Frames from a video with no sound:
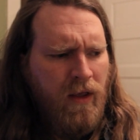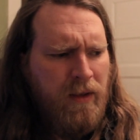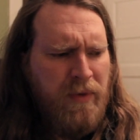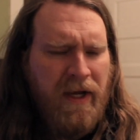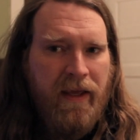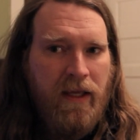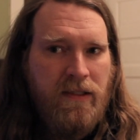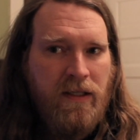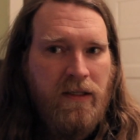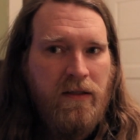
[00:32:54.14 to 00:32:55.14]
And by
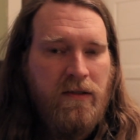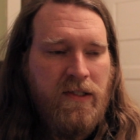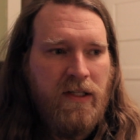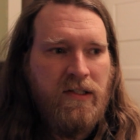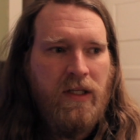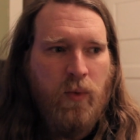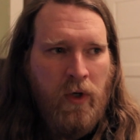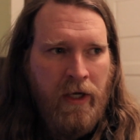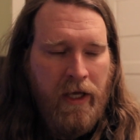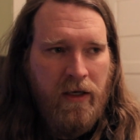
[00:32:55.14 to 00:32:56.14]

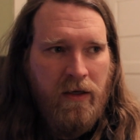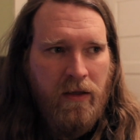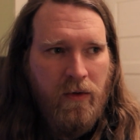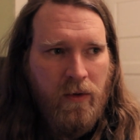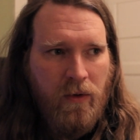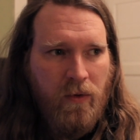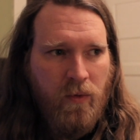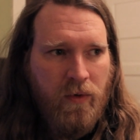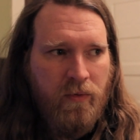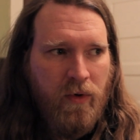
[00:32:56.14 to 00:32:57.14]
1861,
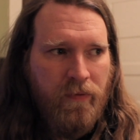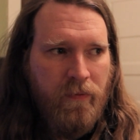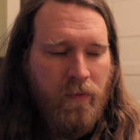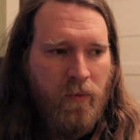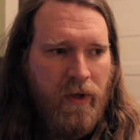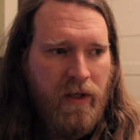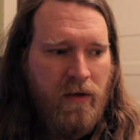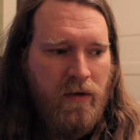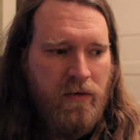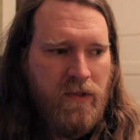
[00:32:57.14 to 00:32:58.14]

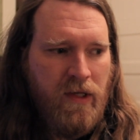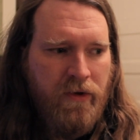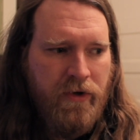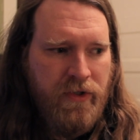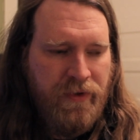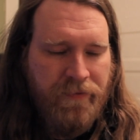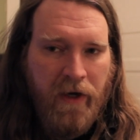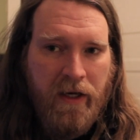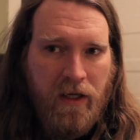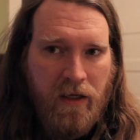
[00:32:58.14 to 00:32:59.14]
when Southerners are
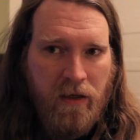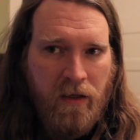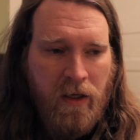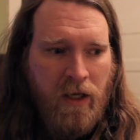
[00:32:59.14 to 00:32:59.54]
fighting